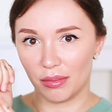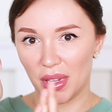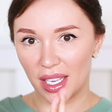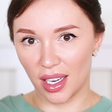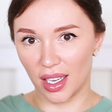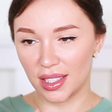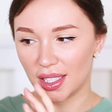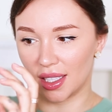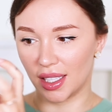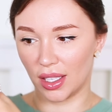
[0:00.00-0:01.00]
because
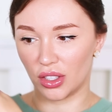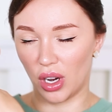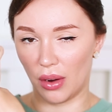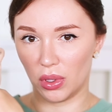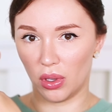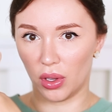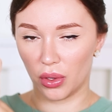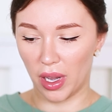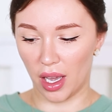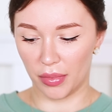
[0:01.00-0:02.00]
it can travel all the
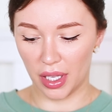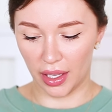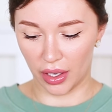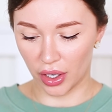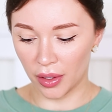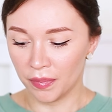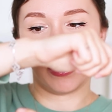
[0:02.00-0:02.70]
way up here,